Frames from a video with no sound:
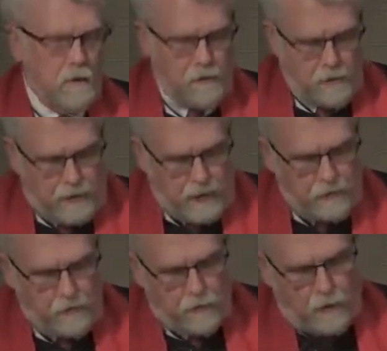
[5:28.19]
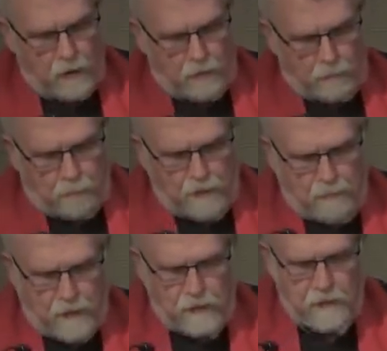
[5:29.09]
together with the
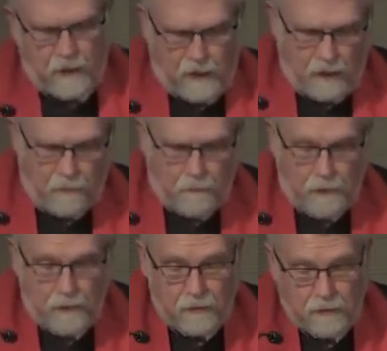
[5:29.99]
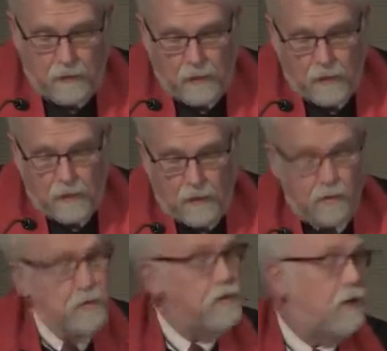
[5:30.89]
prefix com, means
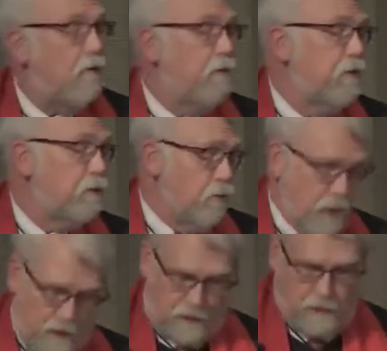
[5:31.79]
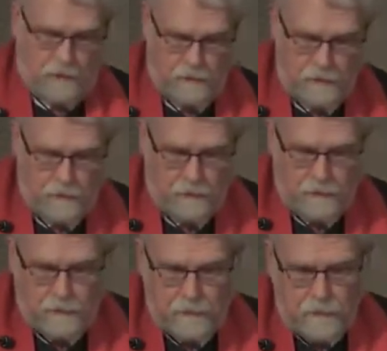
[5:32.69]
to suffer with.
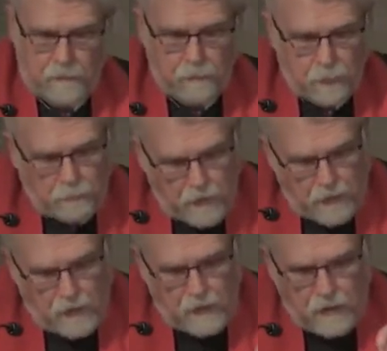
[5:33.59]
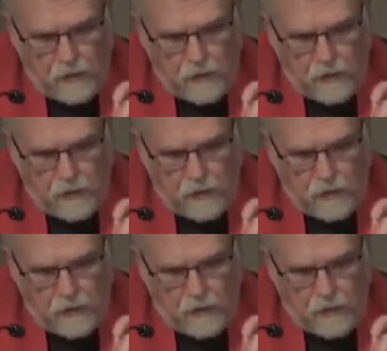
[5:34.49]
To be